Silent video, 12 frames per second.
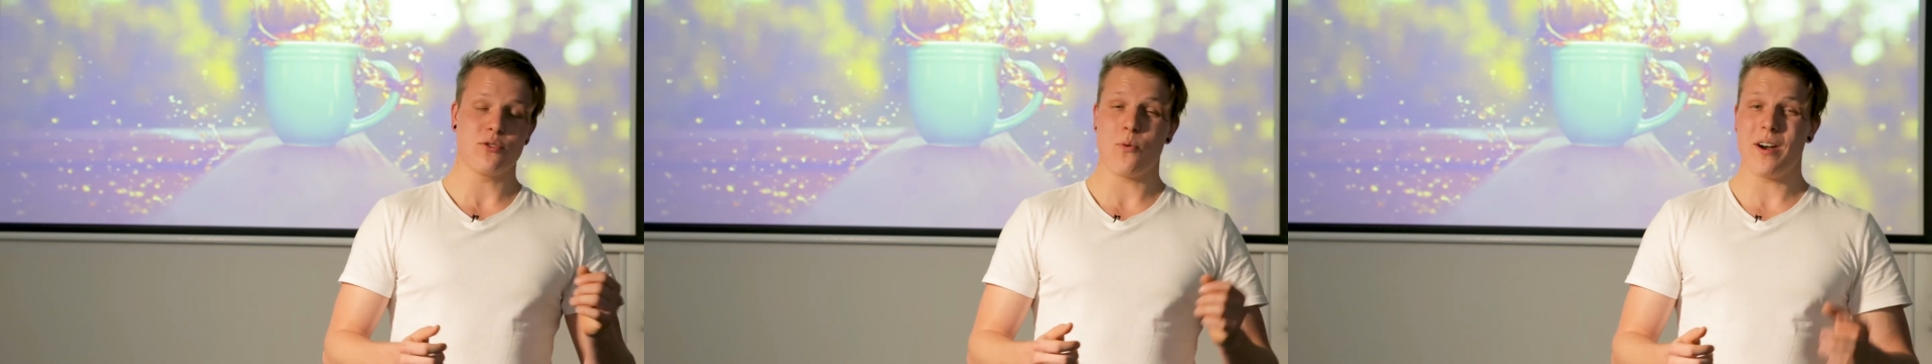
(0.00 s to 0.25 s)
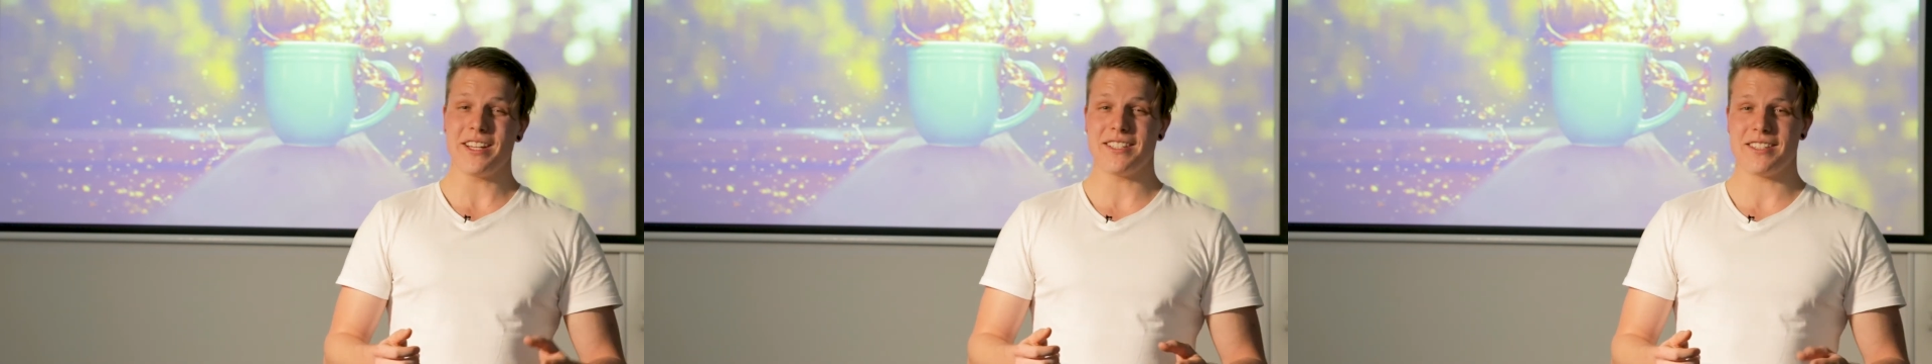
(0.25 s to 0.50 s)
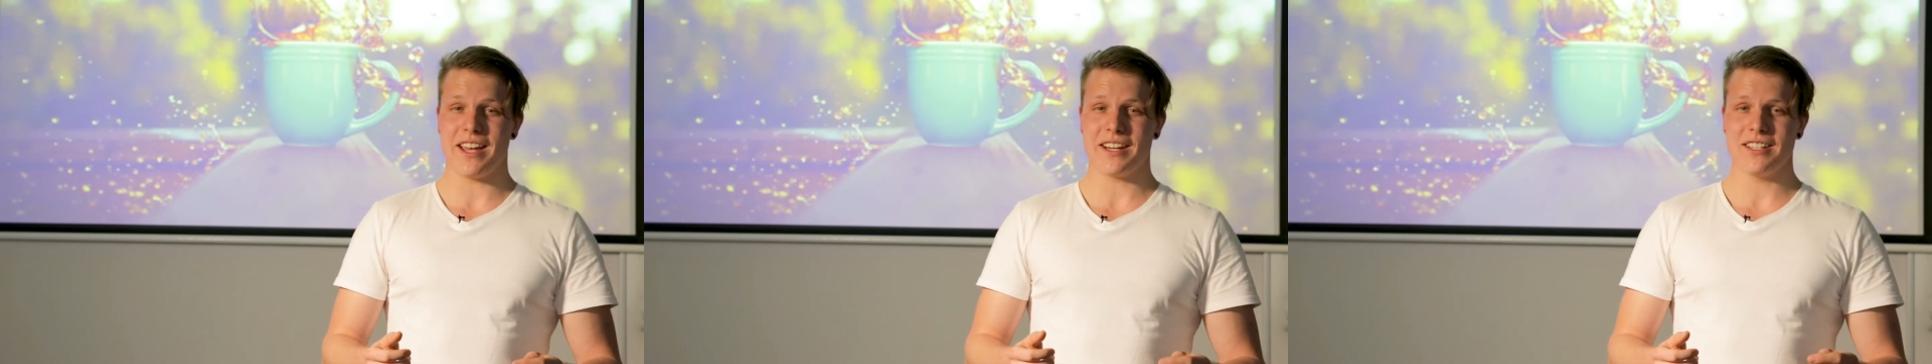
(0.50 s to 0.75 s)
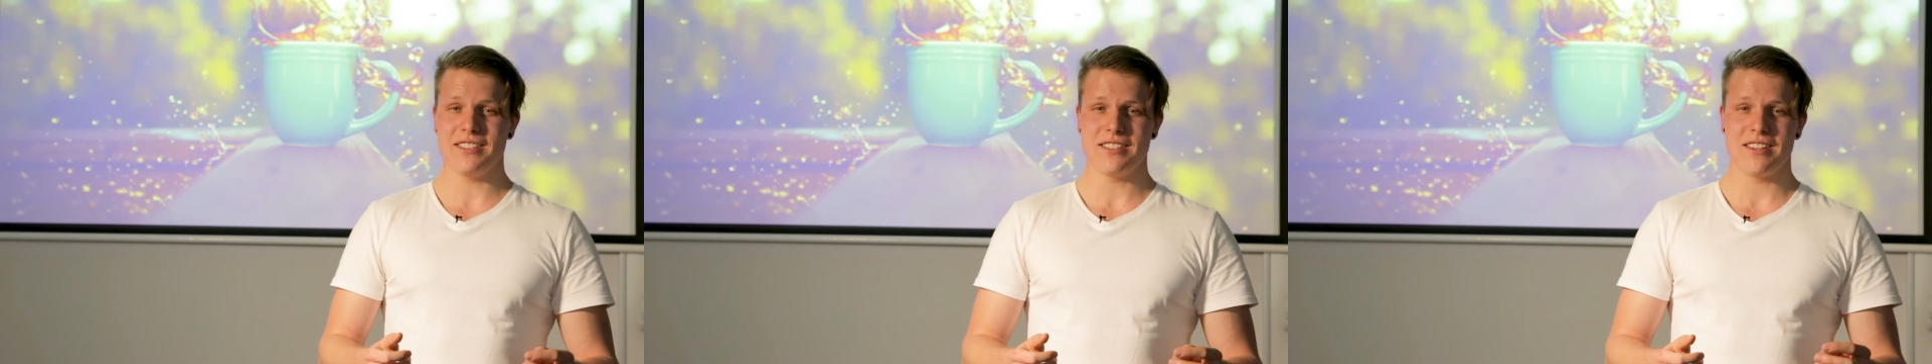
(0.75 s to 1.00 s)
20
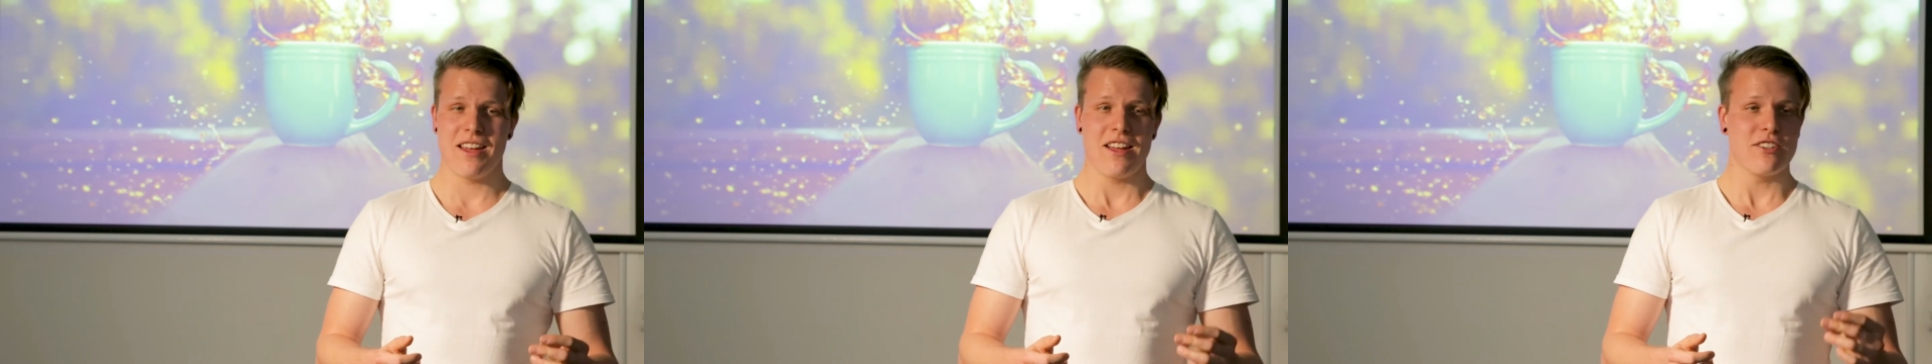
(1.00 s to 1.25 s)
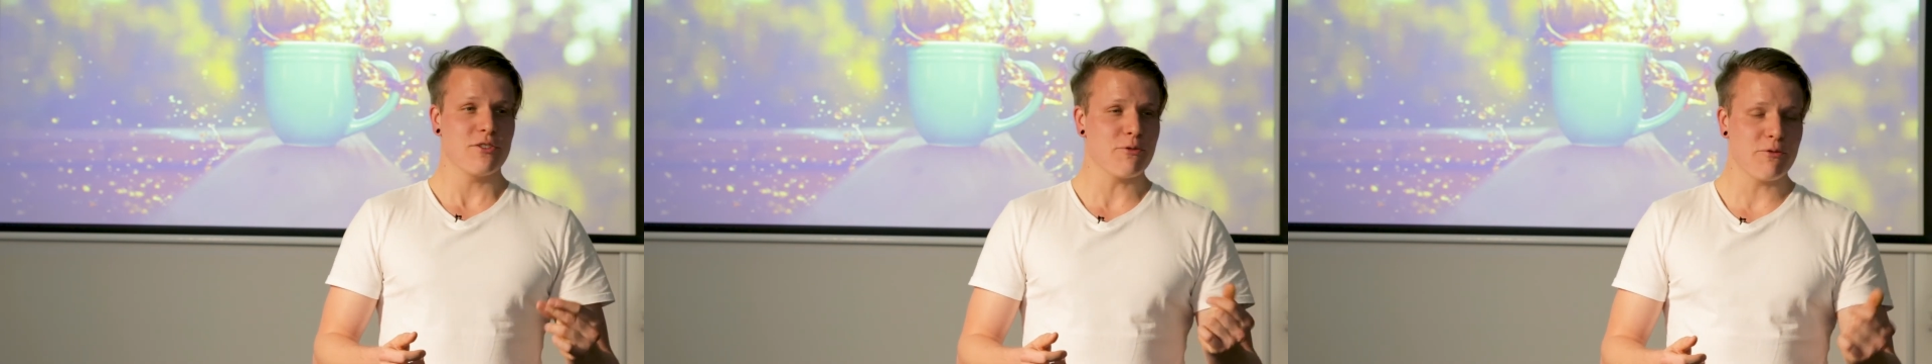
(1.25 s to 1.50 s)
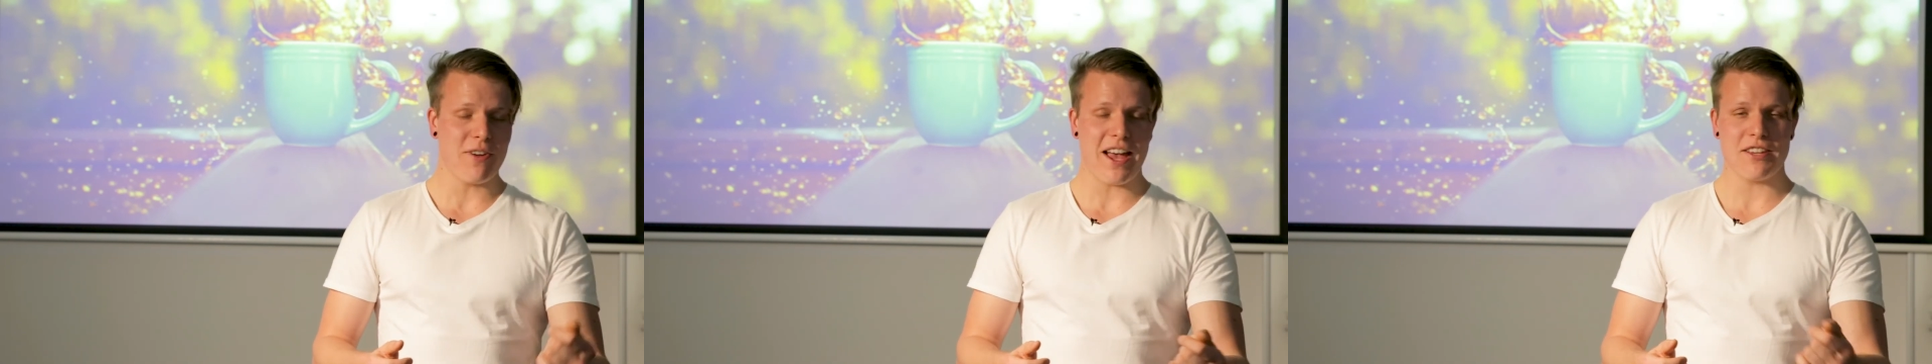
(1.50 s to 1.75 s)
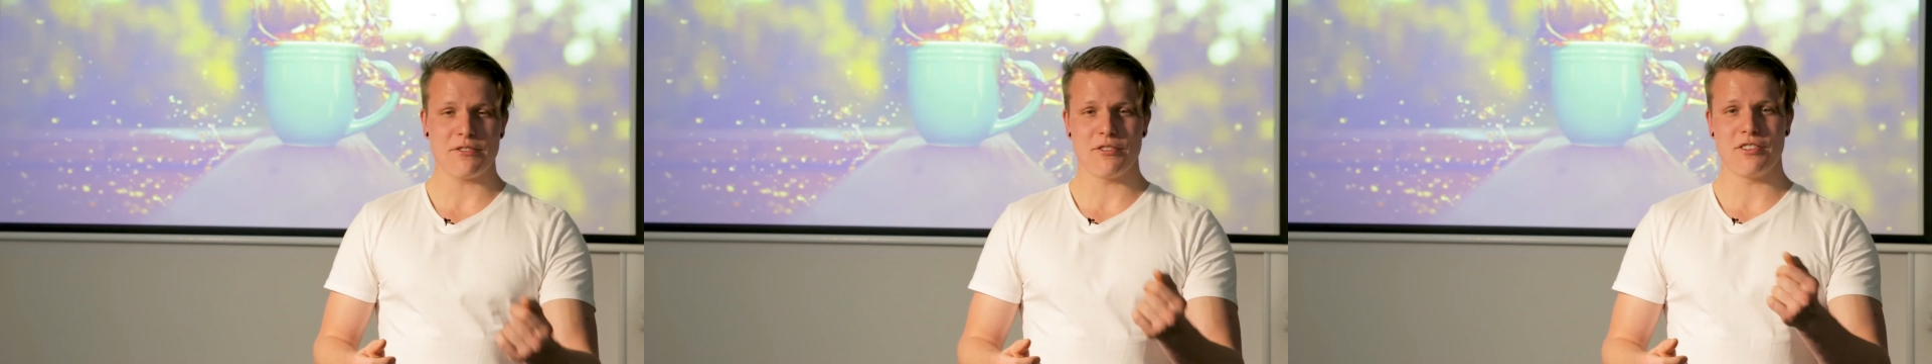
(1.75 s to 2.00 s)
seconds to
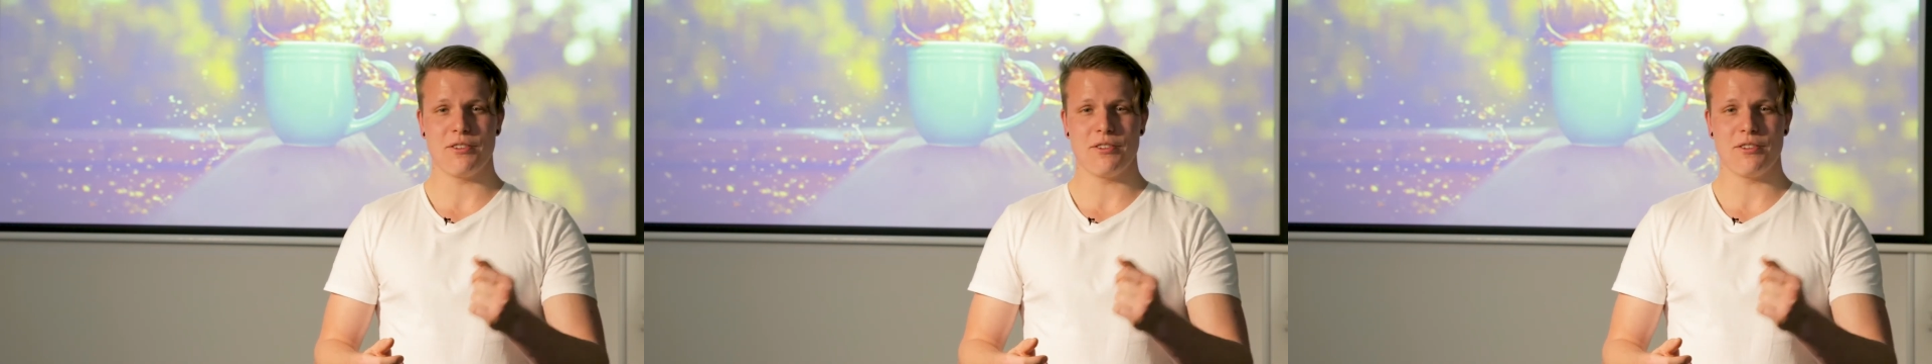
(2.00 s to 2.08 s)
faster